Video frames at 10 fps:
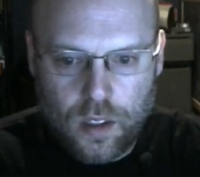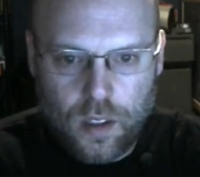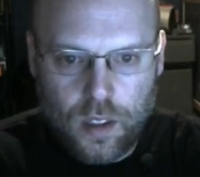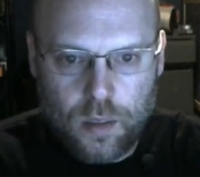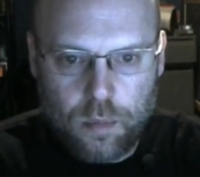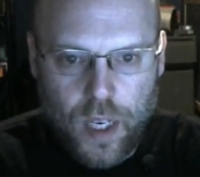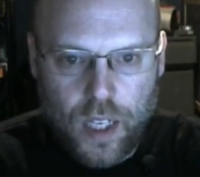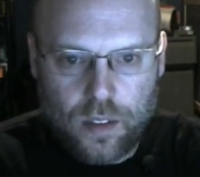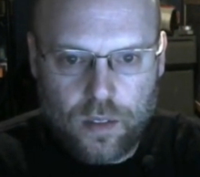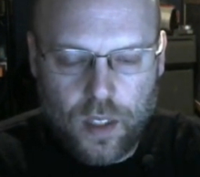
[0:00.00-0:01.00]
the
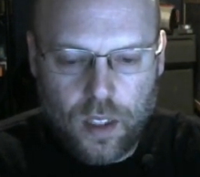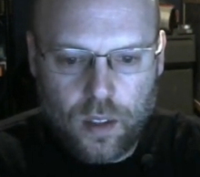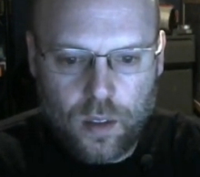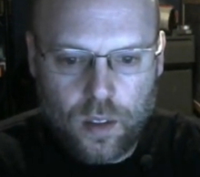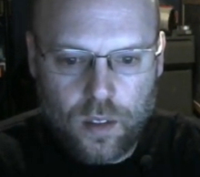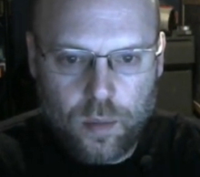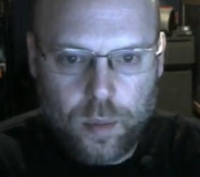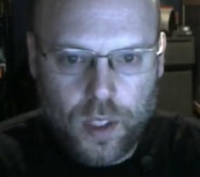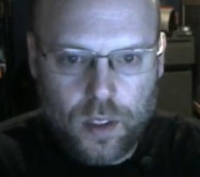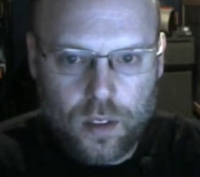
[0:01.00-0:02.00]
max value of a
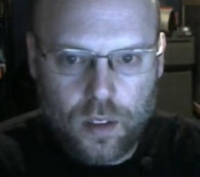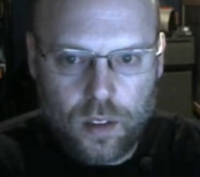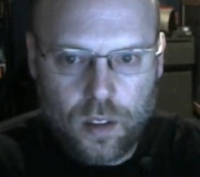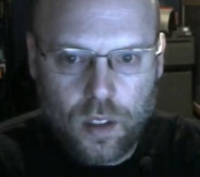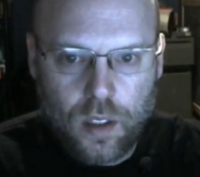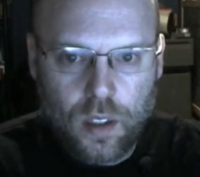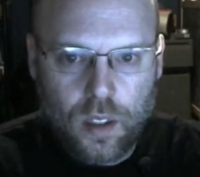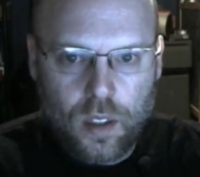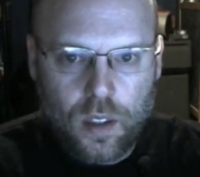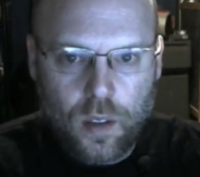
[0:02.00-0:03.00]
pixel.
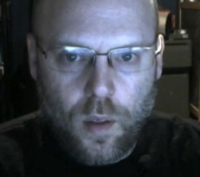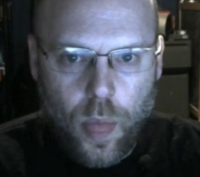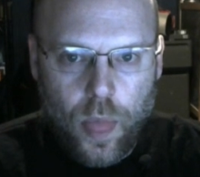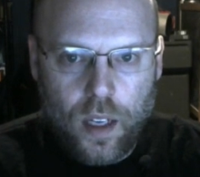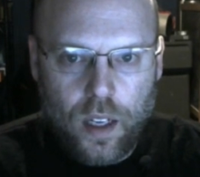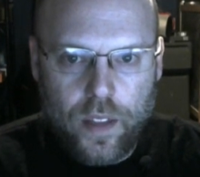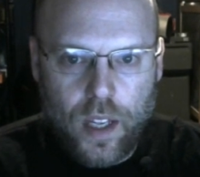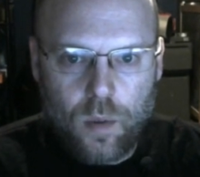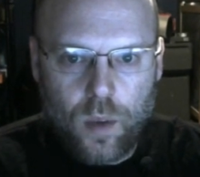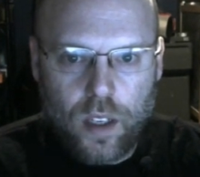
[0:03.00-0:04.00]
And
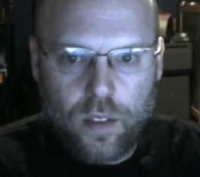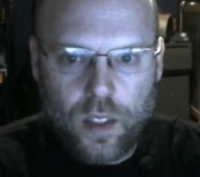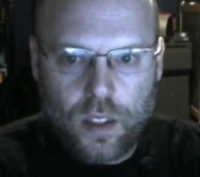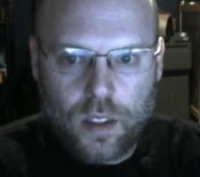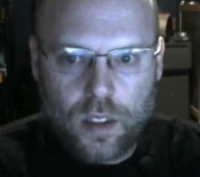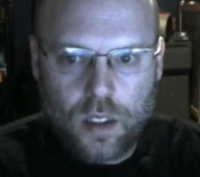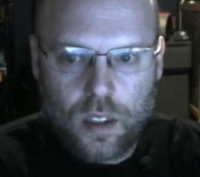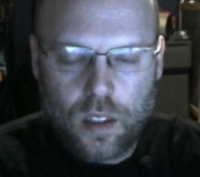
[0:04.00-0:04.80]
that will give us